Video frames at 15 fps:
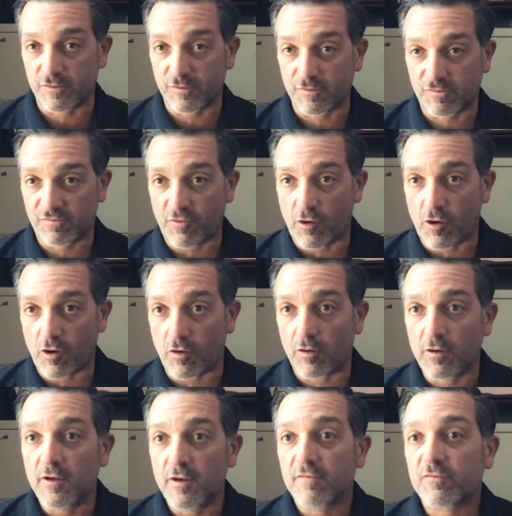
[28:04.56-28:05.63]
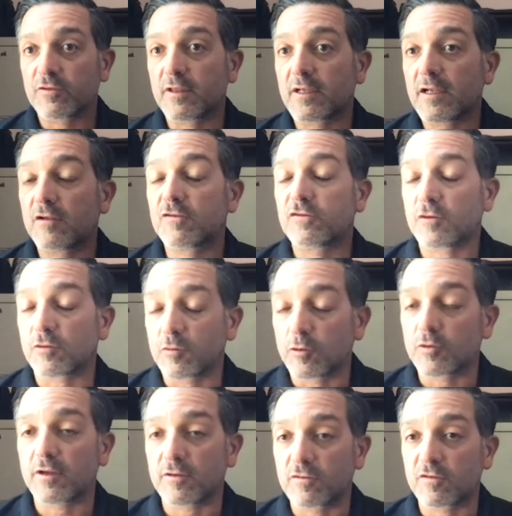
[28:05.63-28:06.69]
this fall for the kids that are
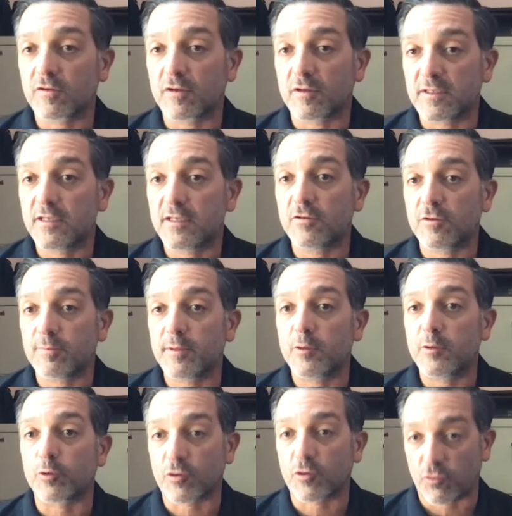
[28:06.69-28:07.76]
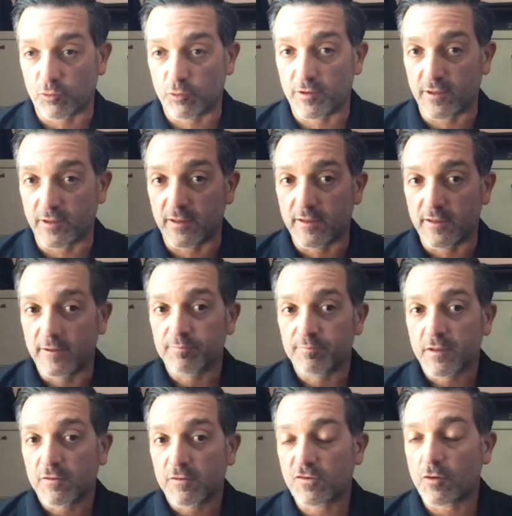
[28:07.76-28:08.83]
looking to continue to be recruited.
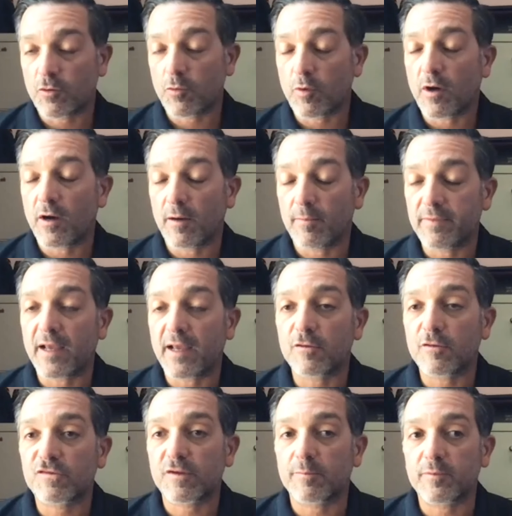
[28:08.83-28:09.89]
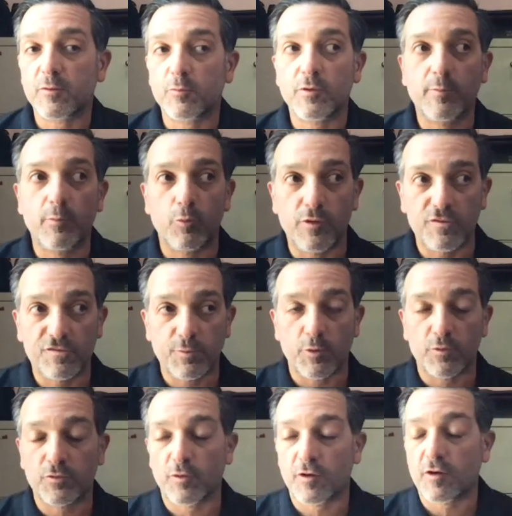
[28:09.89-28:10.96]
So that is something we spoke
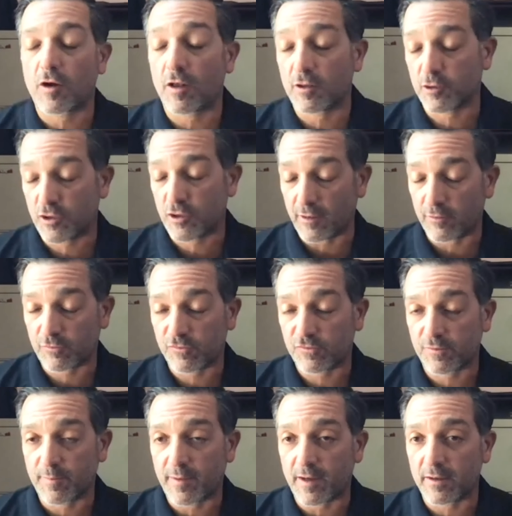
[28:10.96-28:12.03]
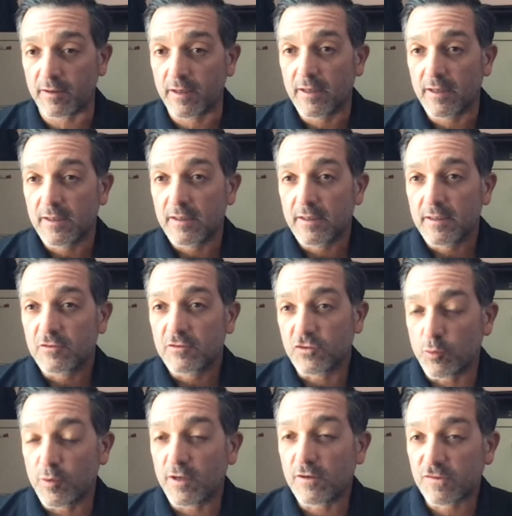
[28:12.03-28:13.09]
to our college counselors about 2
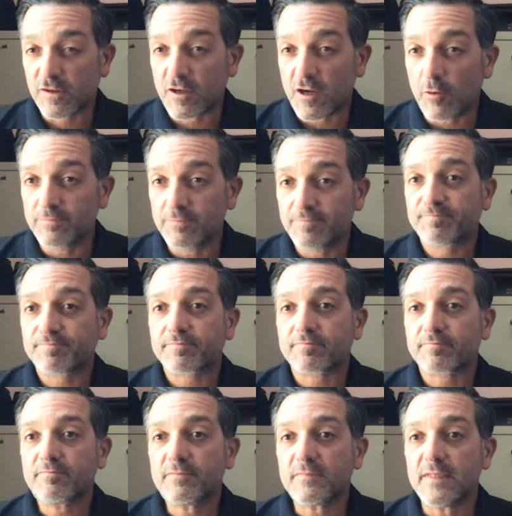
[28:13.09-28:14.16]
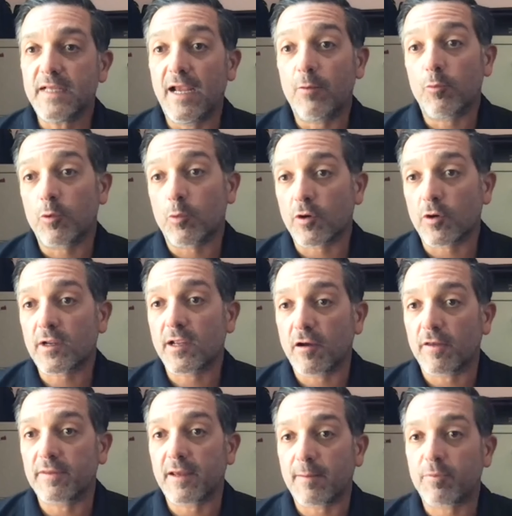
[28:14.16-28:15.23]
weeks ago, and we're working on
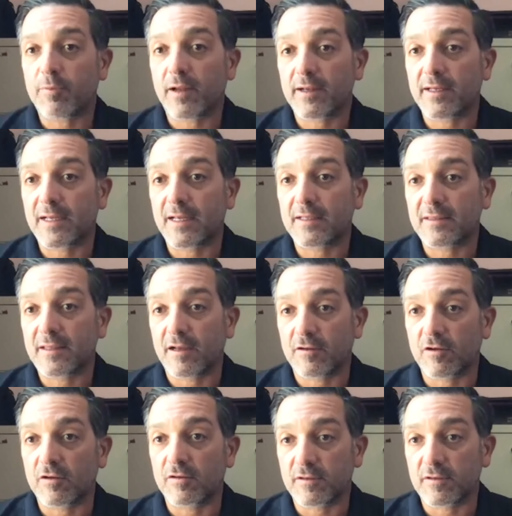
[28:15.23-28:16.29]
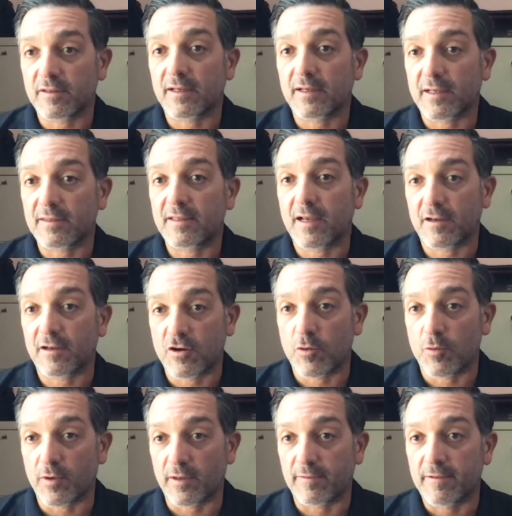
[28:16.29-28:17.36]
that plan to get that going.